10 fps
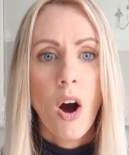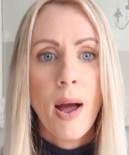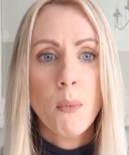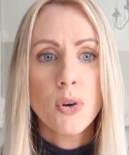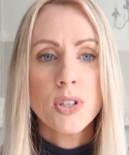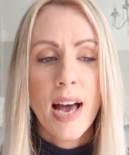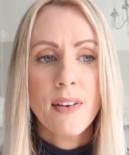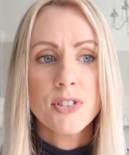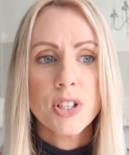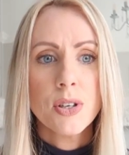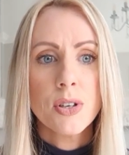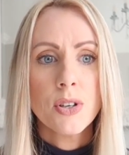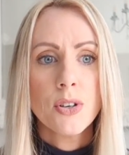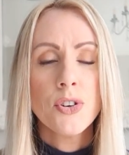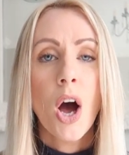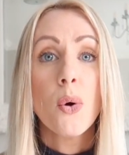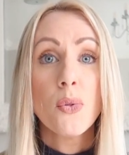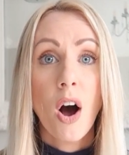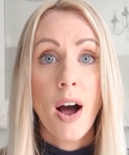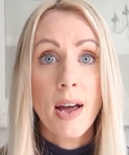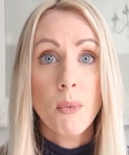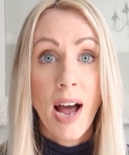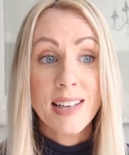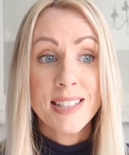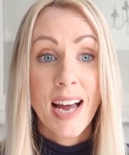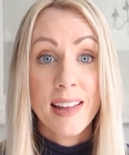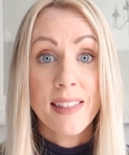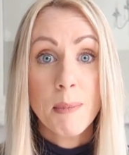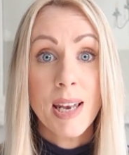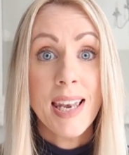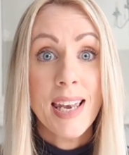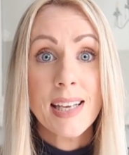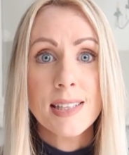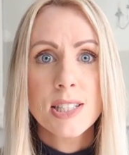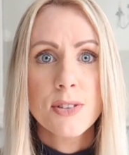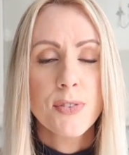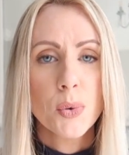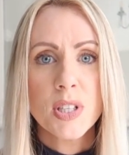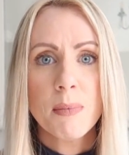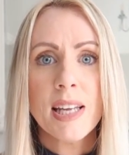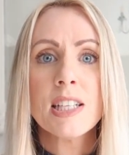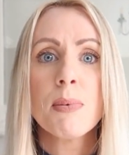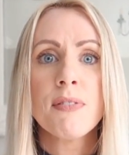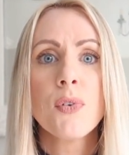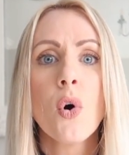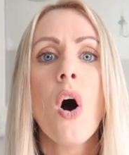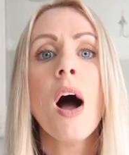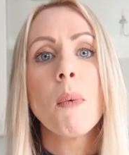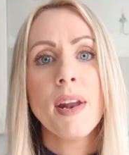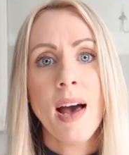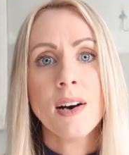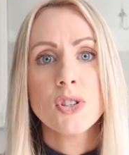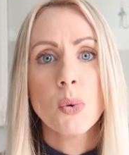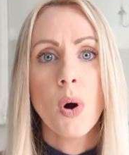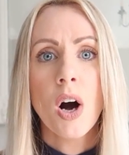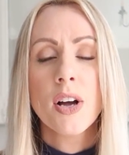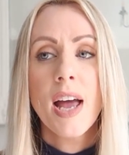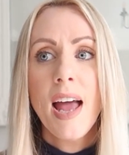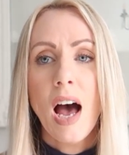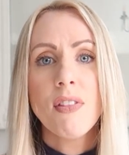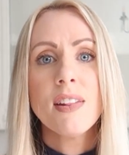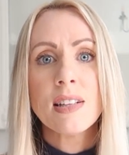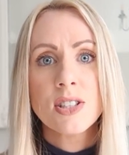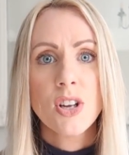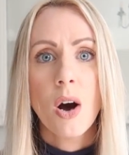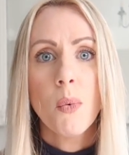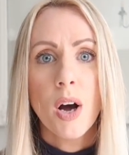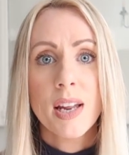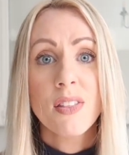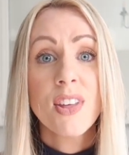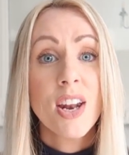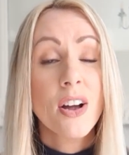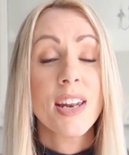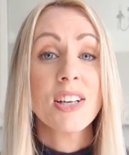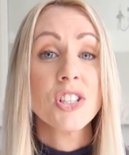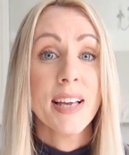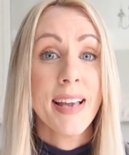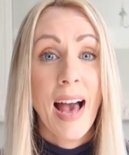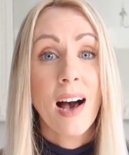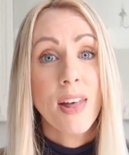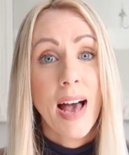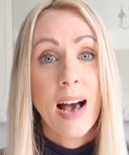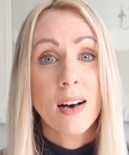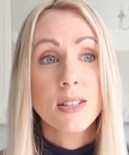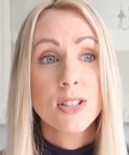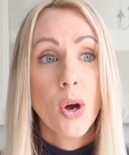I would have to know that I had to take them at least 40 minutes before I went out to work, and then they'd start working, and then I could actually get out the house.